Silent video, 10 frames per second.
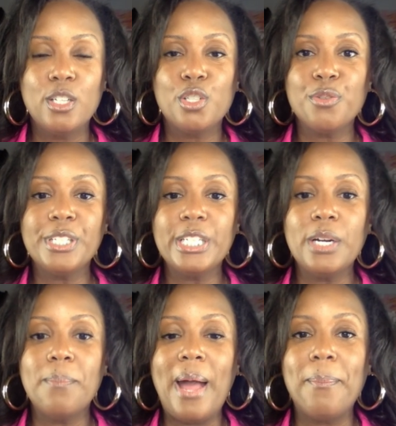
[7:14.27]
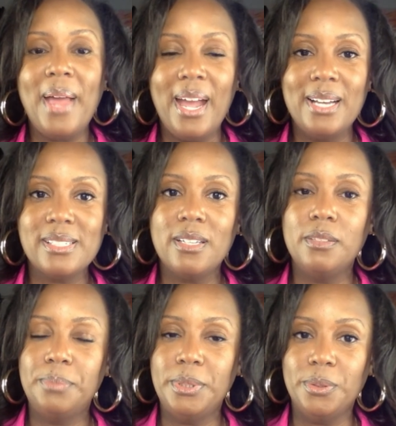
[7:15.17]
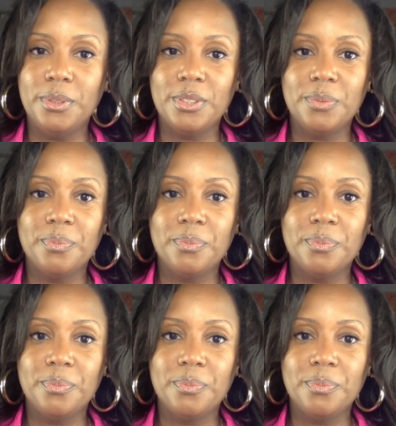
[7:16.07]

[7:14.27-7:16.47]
triggered by past abuse.